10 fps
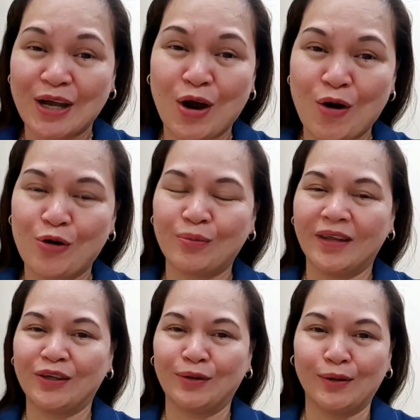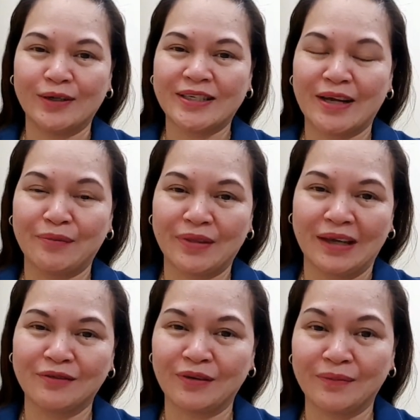I hope that you learned
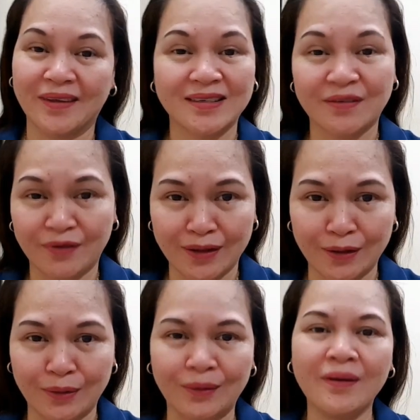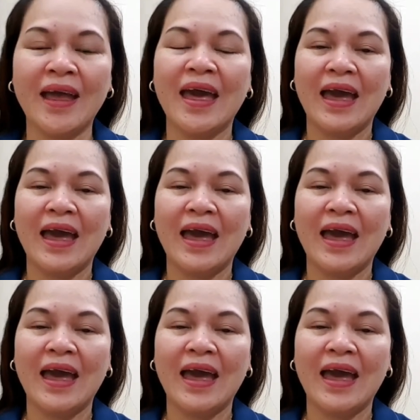something from this video,